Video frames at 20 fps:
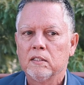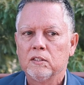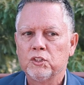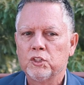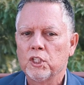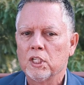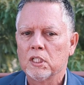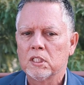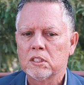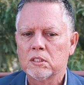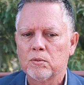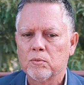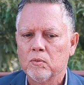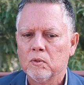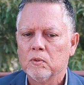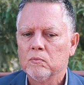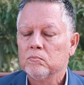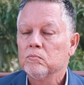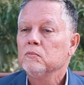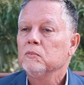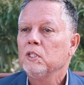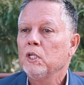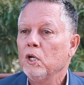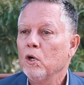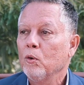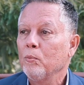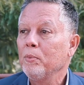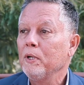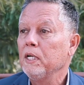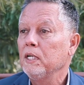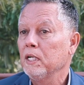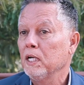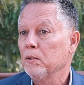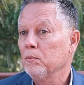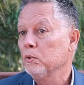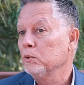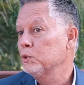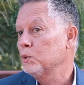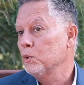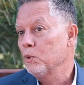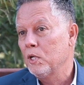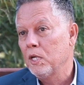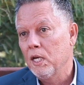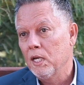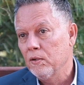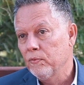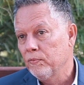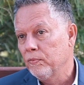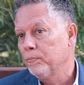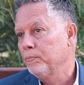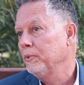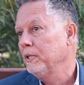just being able to give,